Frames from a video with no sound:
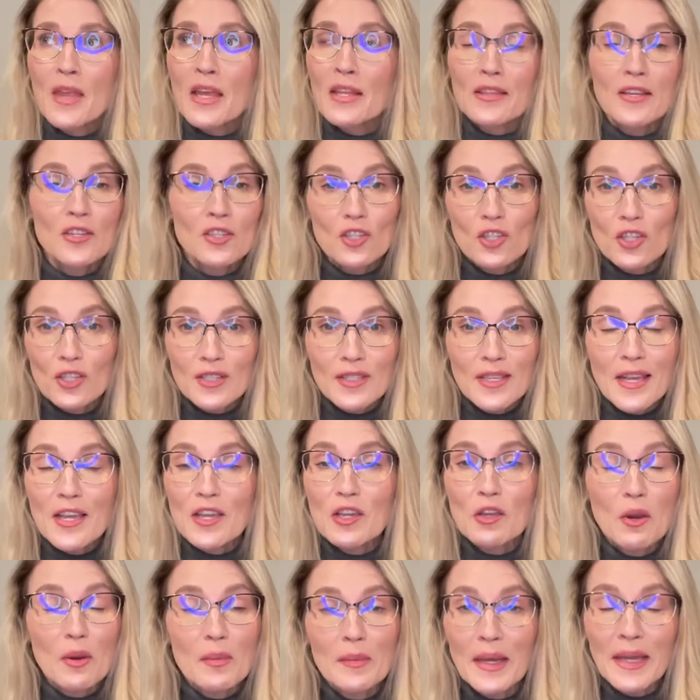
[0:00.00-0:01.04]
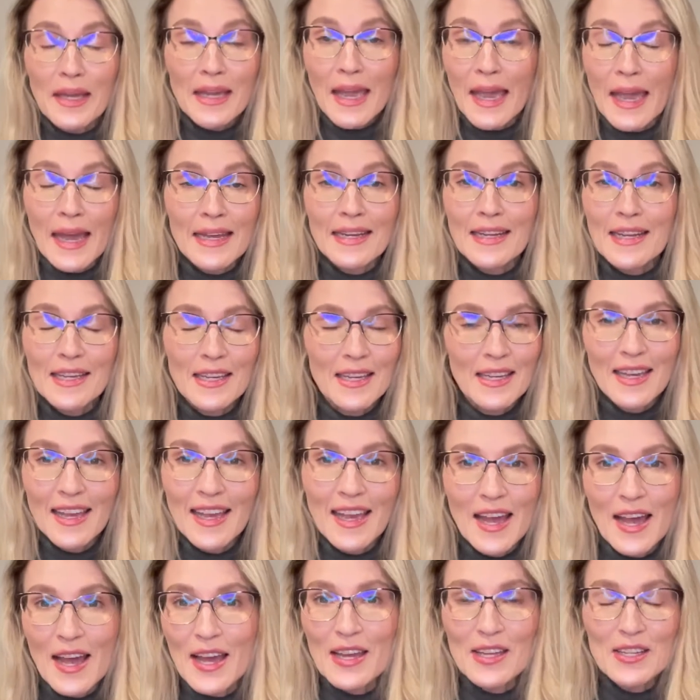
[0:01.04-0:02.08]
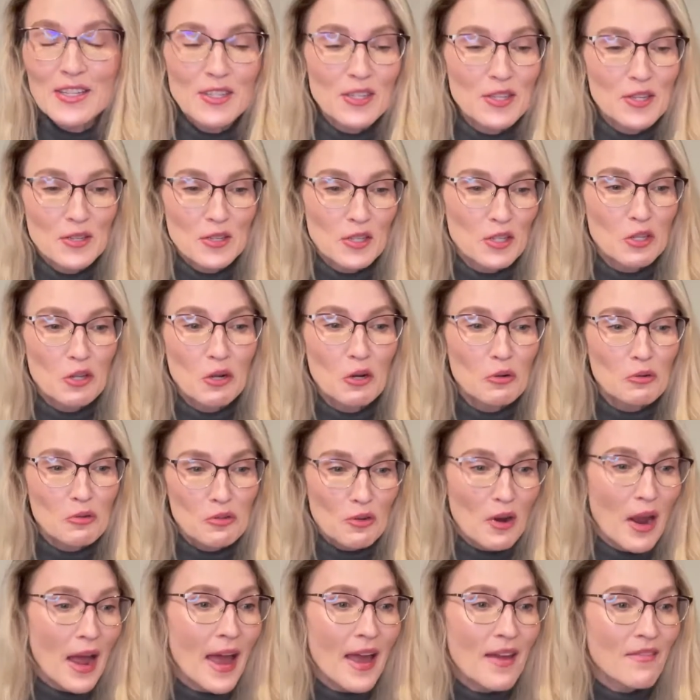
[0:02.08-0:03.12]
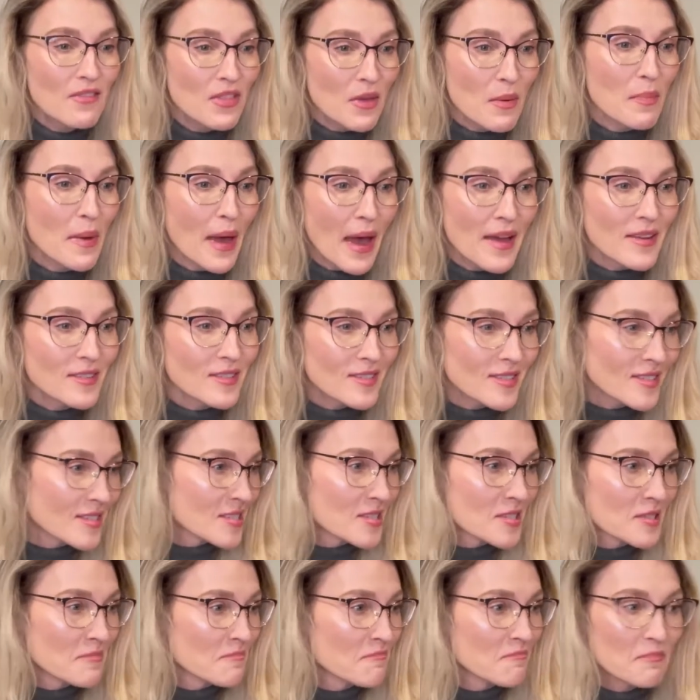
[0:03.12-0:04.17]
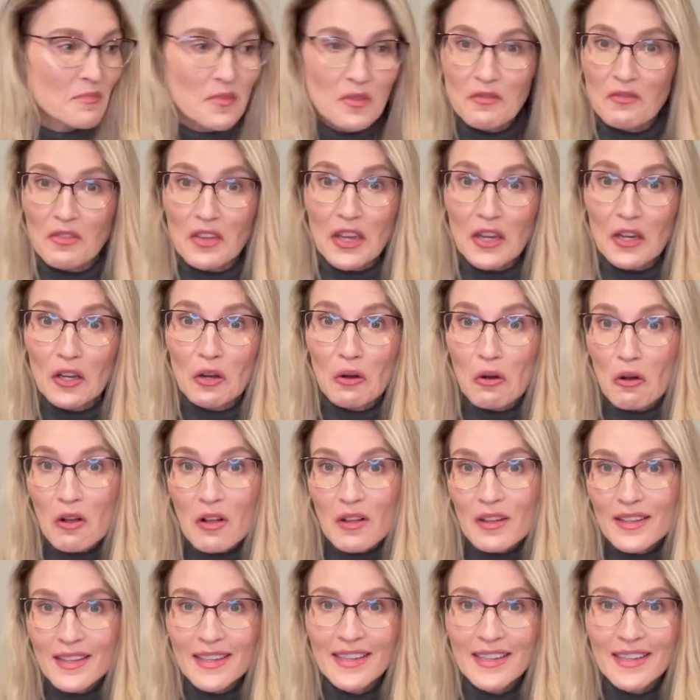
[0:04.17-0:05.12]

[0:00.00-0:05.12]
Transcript: let's just say you're a mechanic and you don't drive the best vehicle,